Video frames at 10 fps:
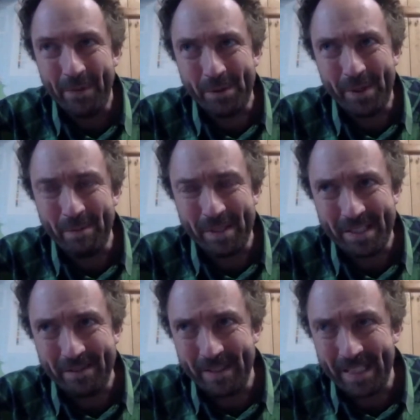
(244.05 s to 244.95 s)
Talking
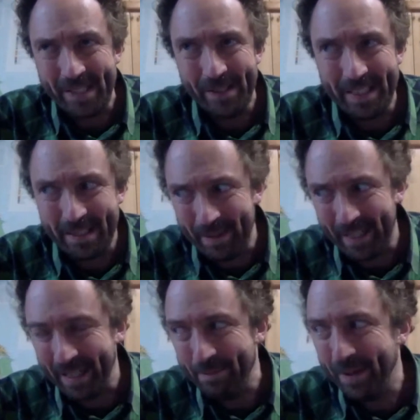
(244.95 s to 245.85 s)
myself into doing something
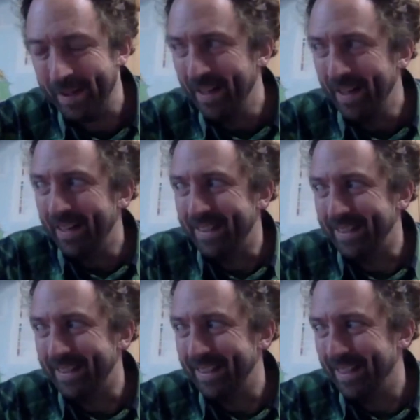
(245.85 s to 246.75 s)
here, but
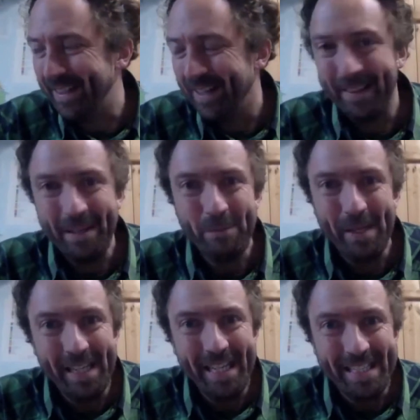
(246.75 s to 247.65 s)
I think we
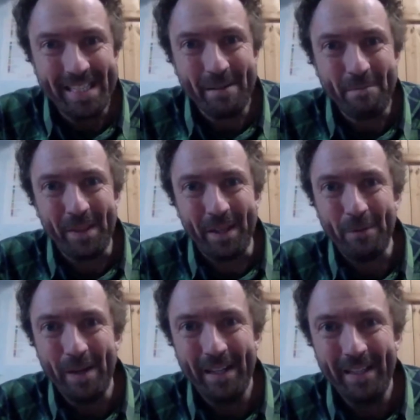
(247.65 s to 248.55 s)
need something
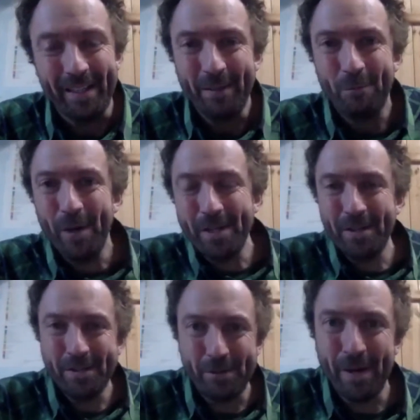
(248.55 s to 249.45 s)
where, why
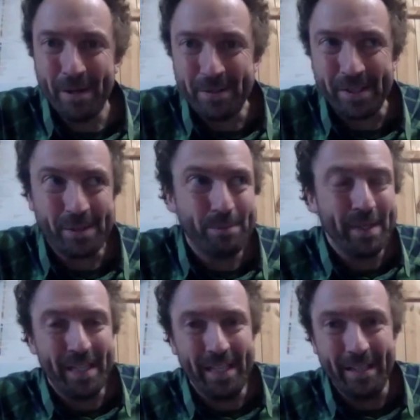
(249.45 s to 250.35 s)
can't trousers
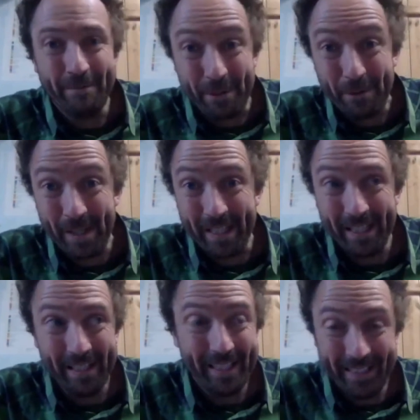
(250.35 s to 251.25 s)
be for
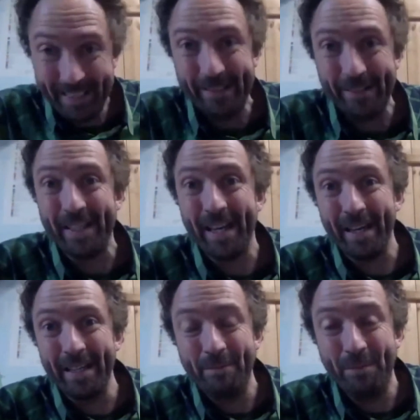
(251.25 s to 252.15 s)
cricket in the
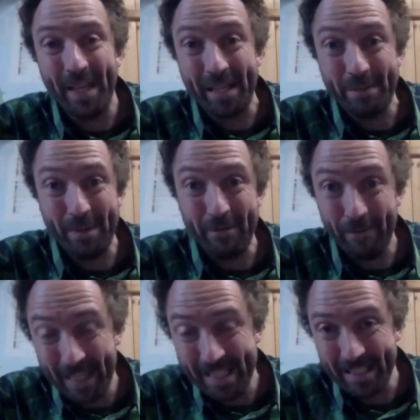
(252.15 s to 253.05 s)
UK? They could be
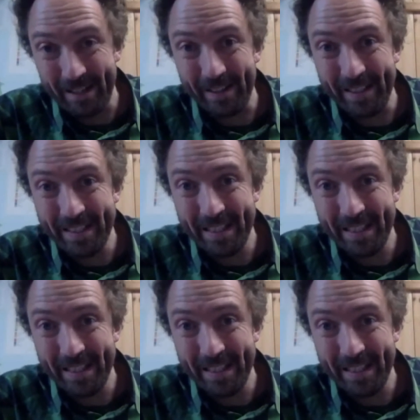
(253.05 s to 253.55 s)
fleece lined.